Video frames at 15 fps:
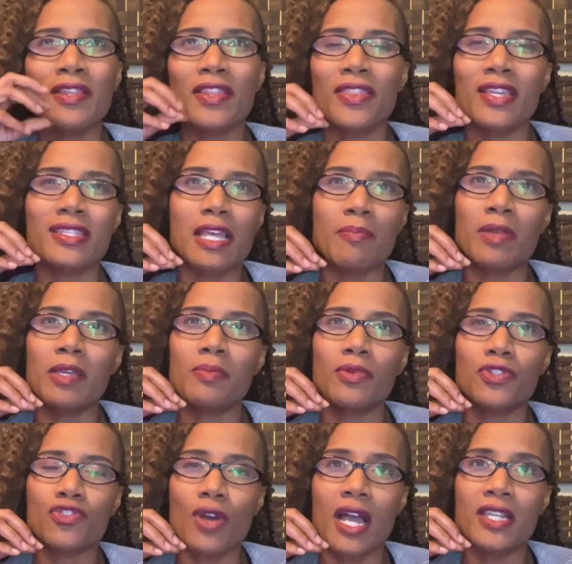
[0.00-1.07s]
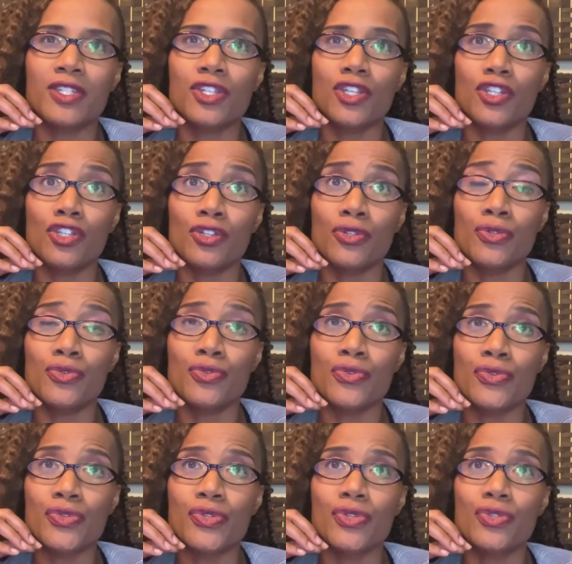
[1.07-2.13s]
things that people try to
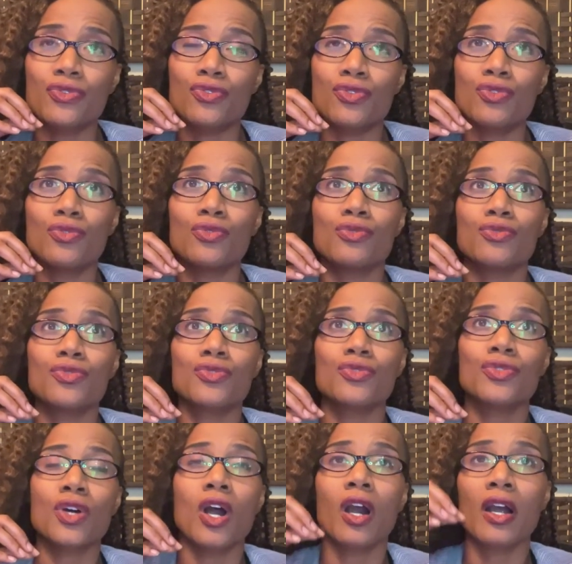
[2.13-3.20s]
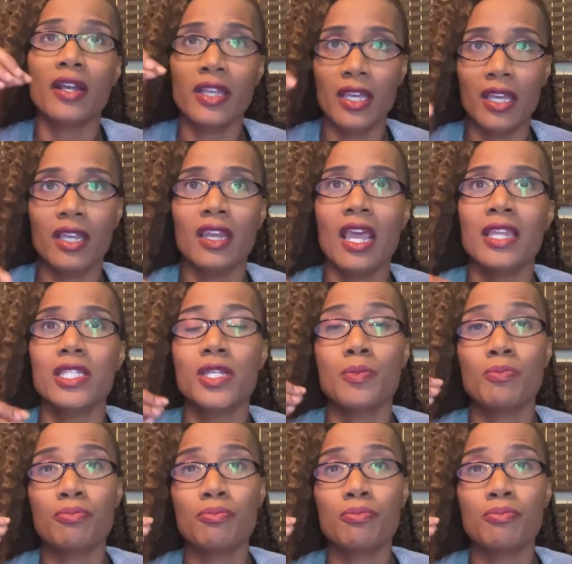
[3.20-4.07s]
use to target and